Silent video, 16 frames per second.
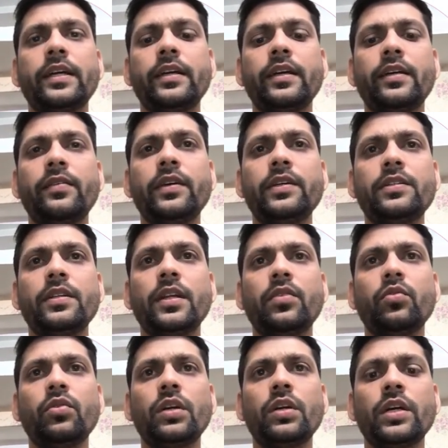Here we still do
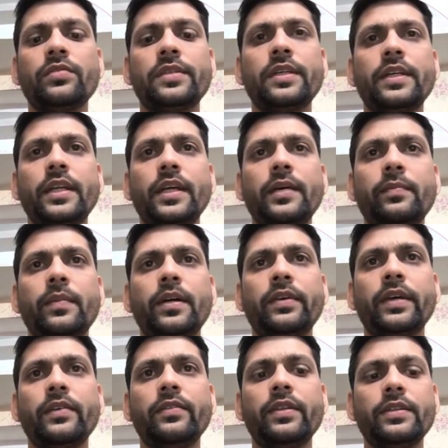not have city name, but we
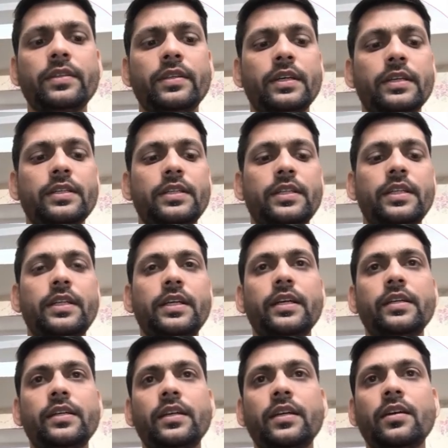have this city
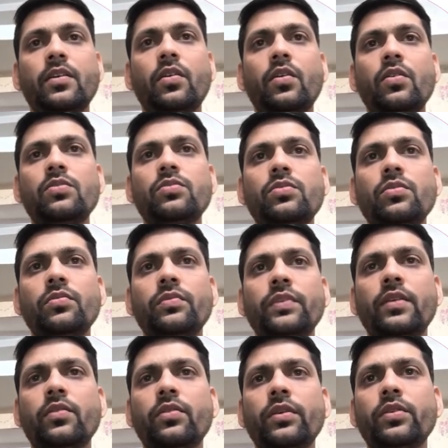ID. Also, we
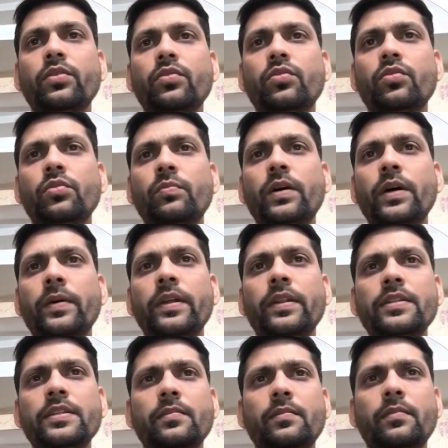are going to group by
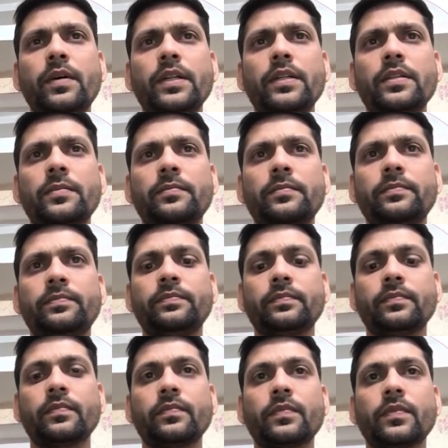this month.
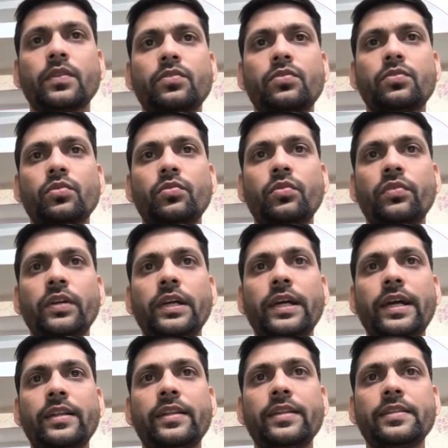So we will
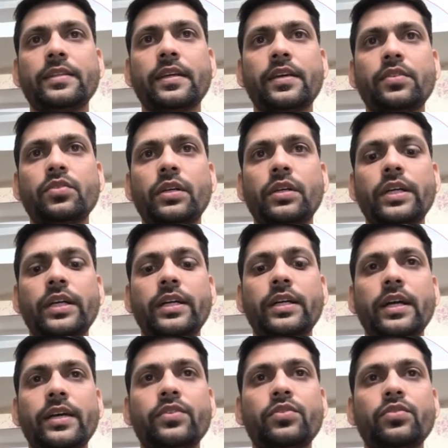get this actual date,
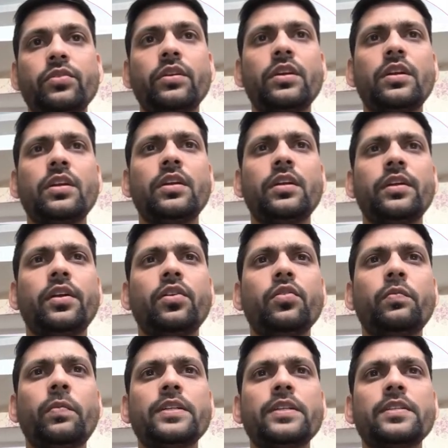actual new
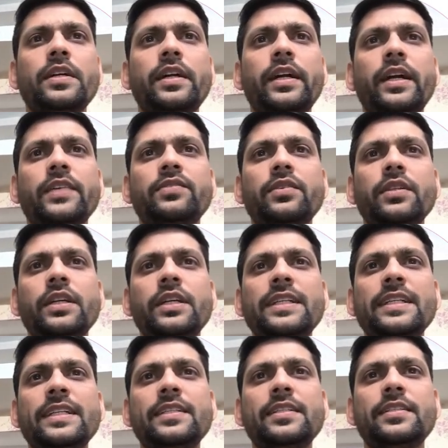passenger data for the
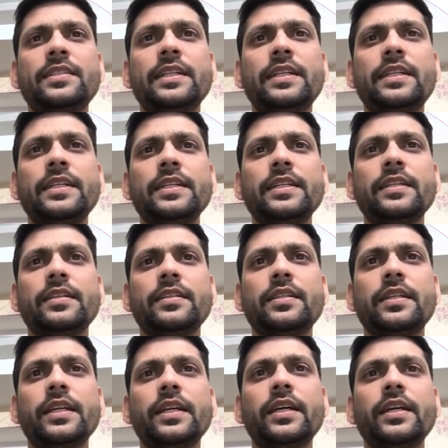each city
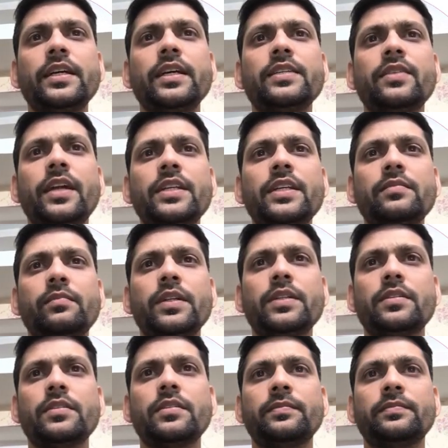ID as well as
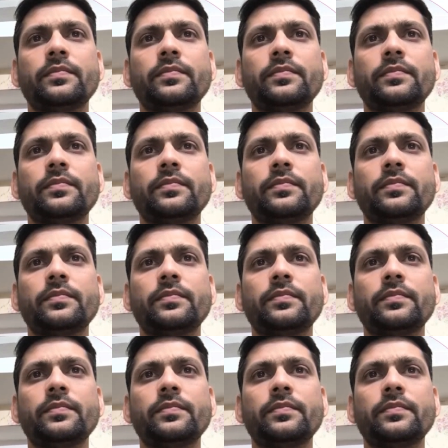months.